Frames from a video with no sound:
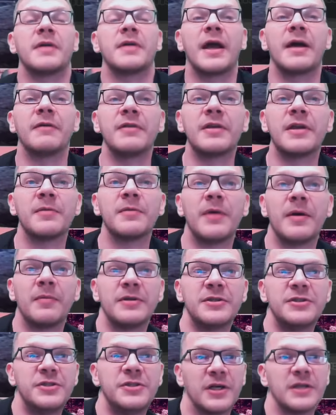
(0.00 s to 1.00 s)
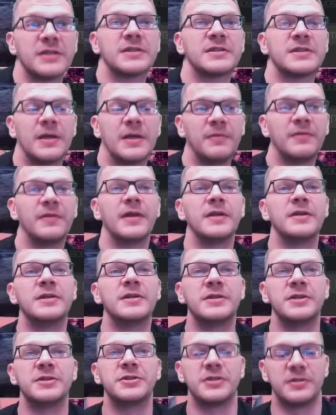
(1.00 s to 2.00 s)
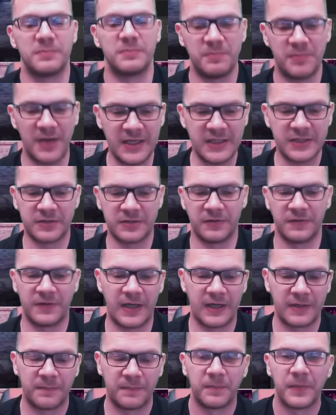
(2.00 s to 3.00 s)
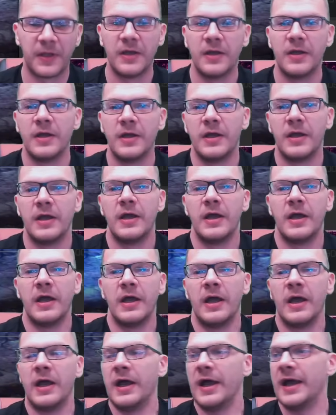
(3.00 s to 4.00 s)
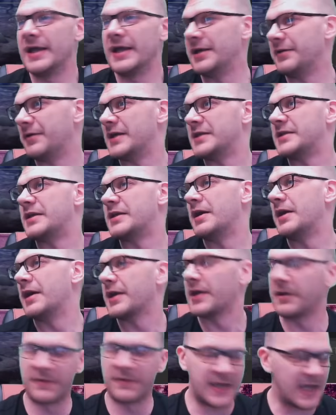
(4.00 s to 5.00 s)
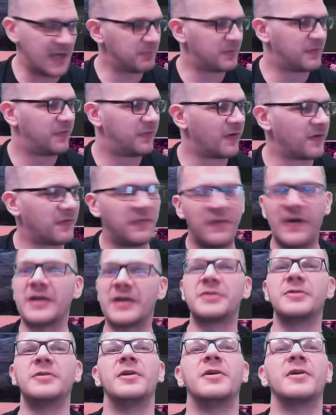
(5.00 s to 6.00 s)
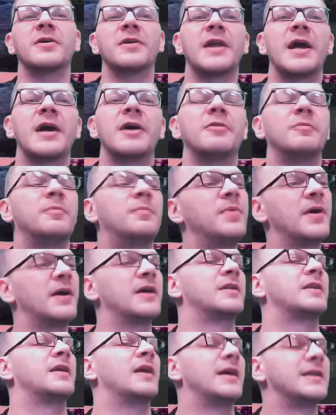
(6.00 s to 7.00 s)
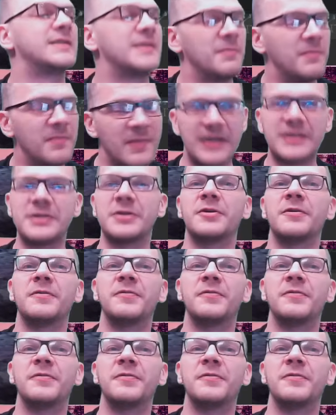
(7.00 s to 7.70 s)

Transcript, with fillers: having Kabam adjust some of their decisions based on that. Anyways, I have yapped for far too long now, but as a matter of